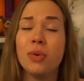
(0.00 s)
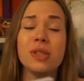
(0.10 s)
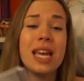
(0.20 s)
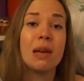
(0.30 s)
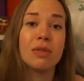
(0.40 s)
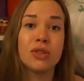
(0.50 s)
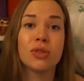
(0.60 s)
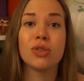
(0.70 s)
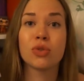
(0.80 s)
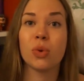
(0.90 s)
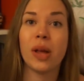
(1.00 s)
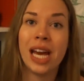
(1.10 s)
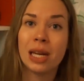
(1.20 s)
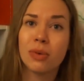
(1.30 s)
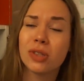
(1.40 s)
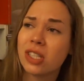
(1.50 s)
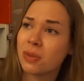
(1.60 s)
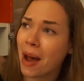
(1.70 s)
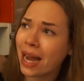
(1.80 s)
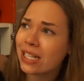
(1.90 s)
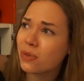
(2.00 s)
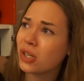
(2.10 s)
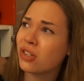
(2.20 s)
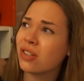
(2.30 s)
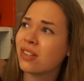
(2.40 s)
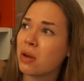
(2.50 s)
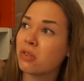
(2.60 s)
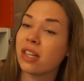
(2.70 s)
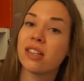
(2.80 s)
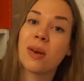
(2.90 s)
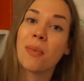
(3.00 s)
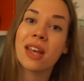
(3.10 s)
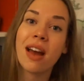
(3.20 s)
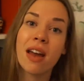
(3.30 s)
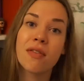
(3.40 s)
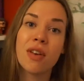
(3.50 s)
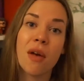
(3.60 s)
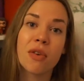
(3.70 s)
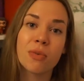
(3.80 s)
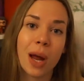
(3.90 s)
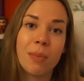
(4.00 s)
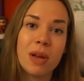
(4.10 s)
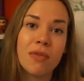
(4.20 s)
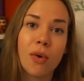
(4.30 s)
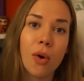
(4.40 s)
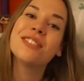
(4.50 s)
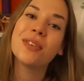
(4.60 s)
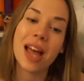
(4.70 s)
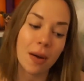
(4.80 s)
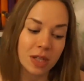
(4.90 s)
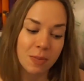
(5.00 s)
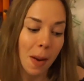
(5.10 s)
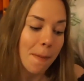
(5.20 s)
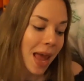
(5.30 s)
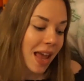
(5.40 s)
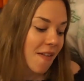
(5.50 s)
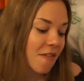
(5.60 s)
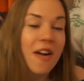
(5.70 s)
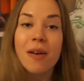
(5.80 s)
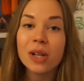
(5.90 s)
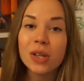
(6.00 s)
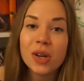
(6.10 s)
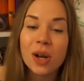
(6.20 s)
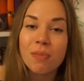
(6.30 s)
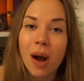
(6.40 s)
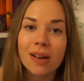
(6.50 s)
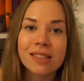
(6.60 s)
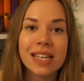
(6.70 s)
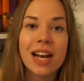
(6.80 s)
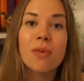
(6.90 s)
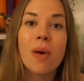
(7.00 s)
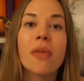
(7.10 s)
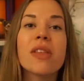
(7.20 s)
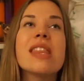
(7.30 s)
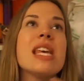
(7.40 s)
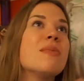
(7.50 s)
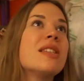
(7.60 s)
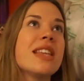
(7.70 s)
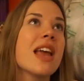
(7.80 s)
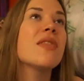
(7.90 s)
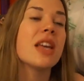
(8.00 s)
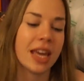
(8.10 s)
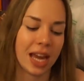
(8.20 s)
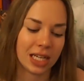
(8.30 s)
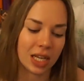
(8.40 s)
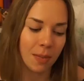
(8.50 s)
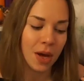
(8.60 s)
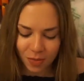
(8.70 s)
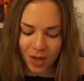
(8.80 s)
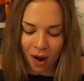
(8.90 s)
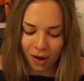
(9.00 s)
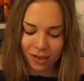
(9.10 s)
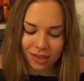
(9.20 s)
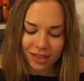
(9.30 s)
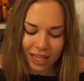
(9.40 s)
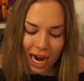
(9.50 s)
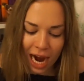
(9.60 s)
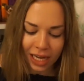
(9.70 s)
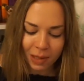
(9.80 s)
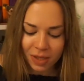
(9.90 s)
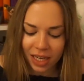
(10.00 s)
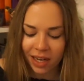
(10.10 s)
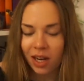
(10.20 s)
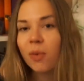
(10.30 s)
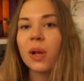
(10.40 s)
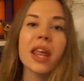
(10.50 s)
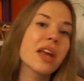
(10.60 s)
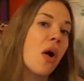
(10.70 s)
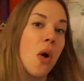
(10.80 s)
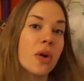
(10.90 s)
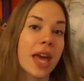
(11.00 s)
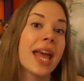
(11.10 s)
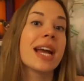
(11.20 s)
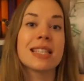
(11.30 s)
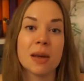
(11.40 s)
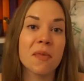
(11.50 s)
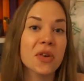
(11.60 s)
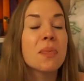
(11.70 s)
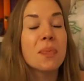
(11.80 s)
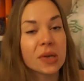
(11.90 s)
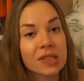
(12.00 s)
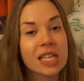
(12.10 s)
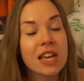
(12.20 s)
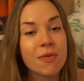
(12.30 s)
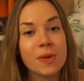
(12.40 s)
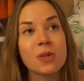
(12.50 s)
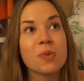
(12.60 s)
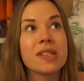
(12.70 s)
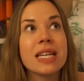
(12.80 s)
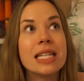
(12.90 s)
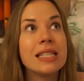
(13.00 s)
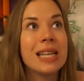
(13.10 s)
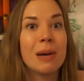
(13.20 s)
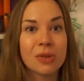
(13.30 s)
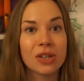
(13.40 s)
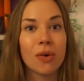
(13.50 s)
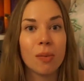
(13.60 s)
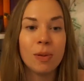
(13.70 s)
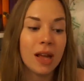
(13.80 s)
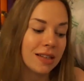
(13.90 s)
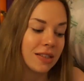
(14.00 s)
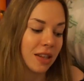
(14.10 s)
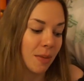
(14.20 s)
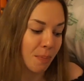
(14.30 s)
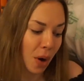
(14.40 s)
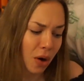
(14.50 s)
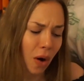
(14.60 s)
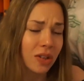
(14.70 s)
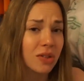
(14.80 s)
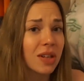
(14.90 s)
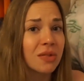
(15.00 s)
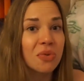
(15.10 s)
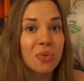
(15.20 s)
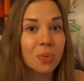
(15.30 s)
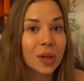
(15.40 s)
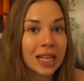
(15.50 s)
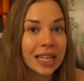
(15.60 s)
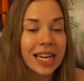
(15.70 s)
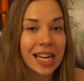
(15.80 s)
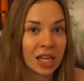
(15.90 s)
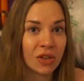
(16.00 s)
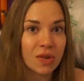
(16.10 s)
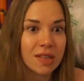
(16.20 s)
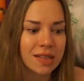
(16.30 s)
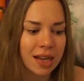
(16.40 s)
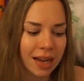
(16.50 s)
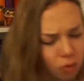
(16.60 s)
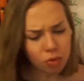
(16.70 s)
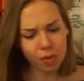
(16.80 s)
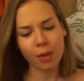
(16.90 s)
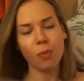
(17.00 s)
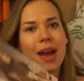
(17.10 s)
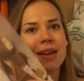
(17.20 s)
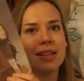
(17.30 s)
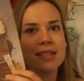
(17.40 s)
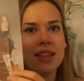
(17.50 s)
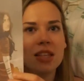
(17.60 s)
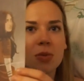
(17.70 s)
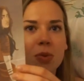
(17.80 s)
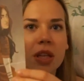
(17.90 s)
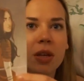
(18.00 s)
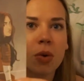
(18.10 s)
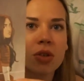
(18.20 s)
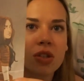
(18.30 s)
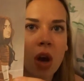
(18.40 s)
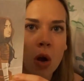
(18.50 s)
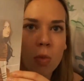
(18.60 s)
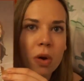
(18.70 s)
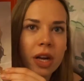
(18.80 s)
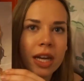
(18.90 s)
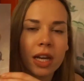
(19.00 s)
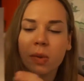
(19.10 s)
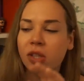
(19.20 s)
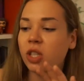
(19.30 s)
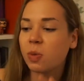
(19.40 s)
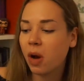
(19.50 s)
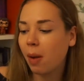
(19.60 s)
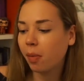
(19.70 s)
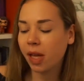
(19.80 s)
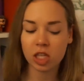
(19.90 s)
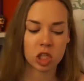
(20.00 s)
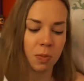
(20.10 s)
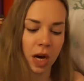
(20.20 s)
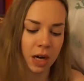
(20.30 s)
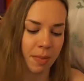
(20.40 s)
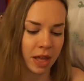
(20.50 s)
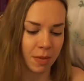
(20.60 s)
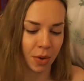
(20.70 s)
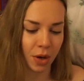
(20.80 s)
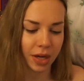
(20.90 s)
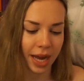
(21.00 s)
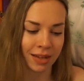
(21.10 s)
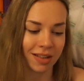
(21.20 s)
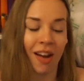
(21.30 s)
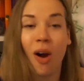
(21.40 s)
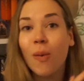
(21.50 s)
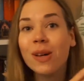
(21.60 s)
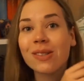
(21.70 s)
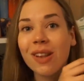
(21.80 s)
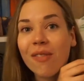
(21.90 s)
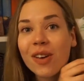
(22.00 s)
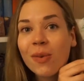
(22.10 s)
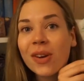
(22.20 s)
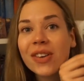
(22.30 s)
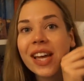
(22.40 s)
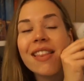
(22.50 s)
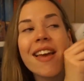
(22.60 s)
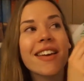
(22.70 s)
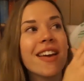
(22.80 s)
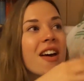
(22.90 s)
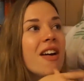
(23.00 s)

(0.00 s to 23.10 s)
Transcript: who's able to control animals' minds, which just sounds like something I've never read before. So that was my May Fairyloot unboxing around the theme Save the Kingdom. To be honest, the items in here were like okay, except for the book sleeve, which was exceptional. Plus, the book also sounds really interesting. Ooh, and wait, I see this really gorgeous artwork in here, which is probably inspired by the book, and I always love it when you get like